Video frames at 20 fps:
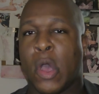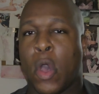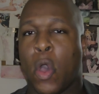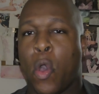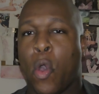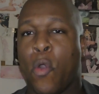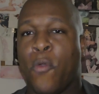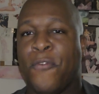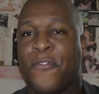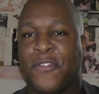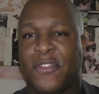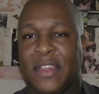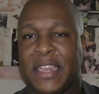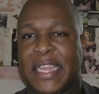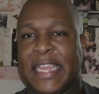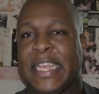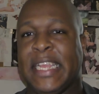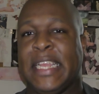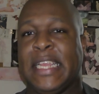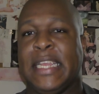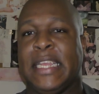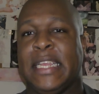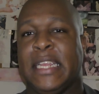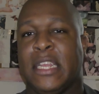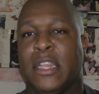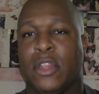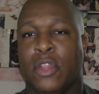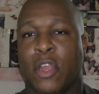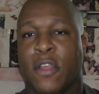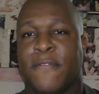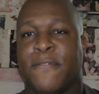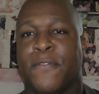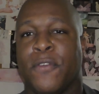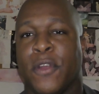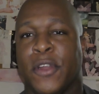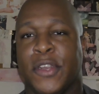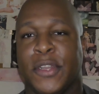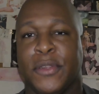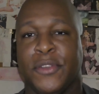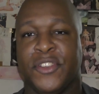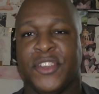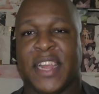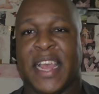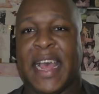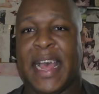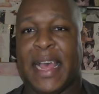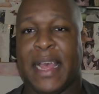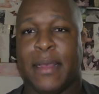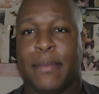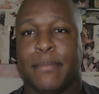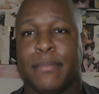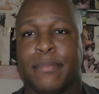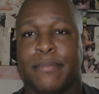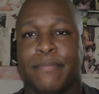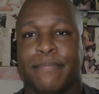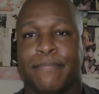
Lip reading: hopefully look for a new job.